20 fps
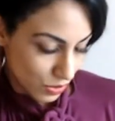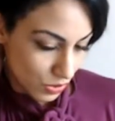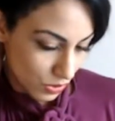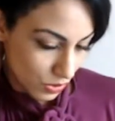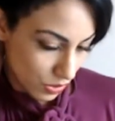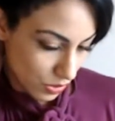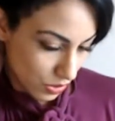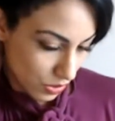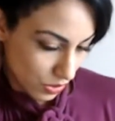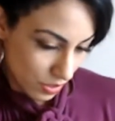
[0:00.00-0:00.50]

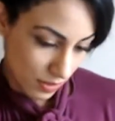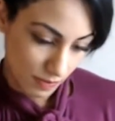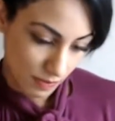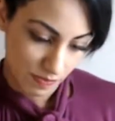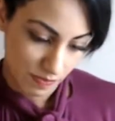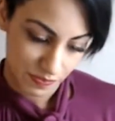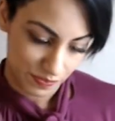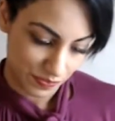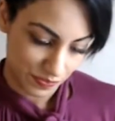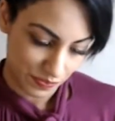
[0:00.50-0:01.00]
Ugh.
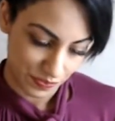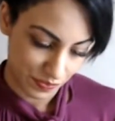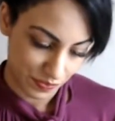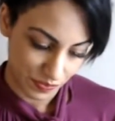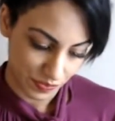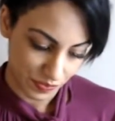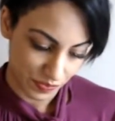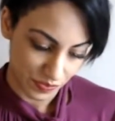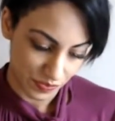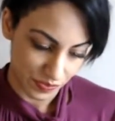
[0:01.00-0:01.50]

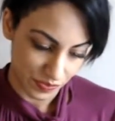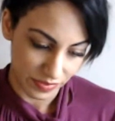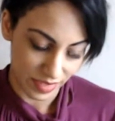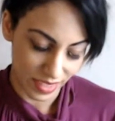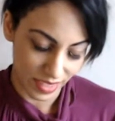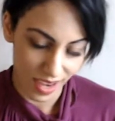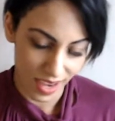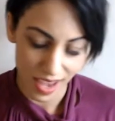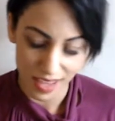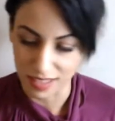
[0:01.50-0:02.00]

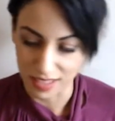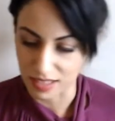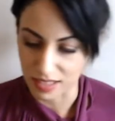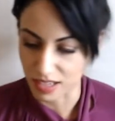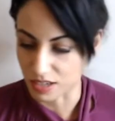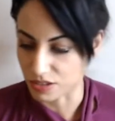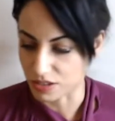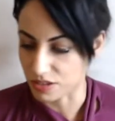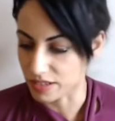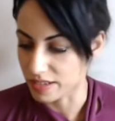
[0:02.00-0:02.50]
God, this
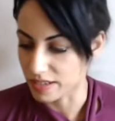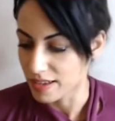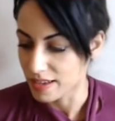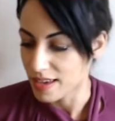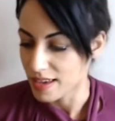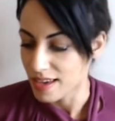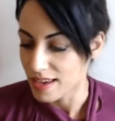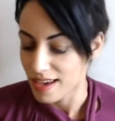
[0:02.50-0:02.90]
country.